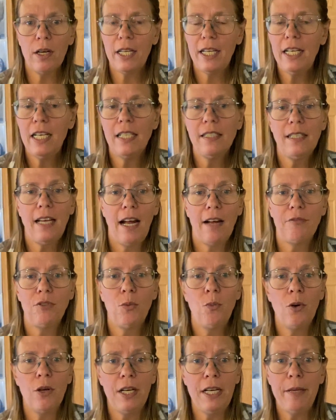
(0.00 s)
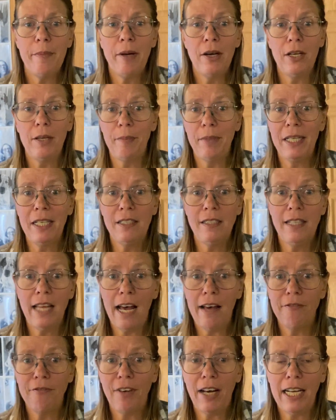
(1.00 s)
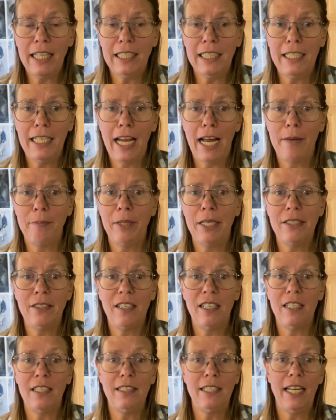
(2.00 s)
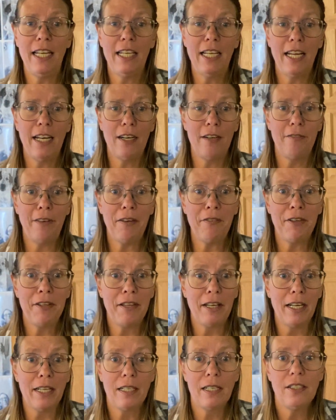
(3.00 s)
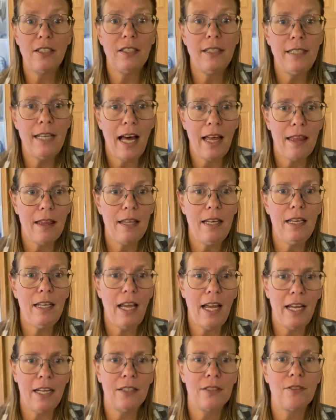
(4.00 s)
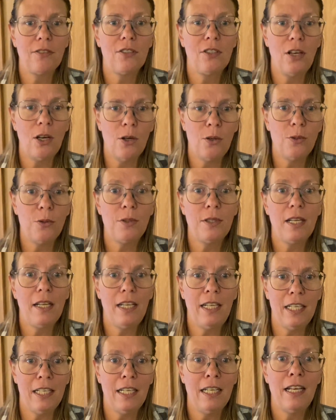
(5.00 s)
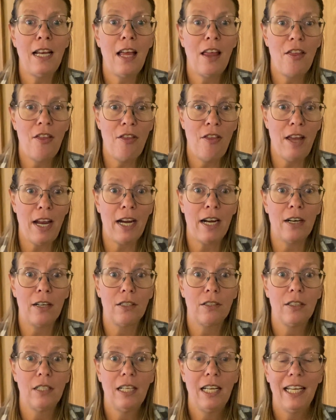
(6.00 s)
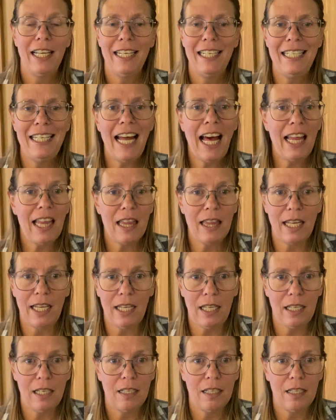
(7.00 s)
he doesn't have to worry about it because that filing cabinet is going to take care of everything because nothing else goes in there. Nothing.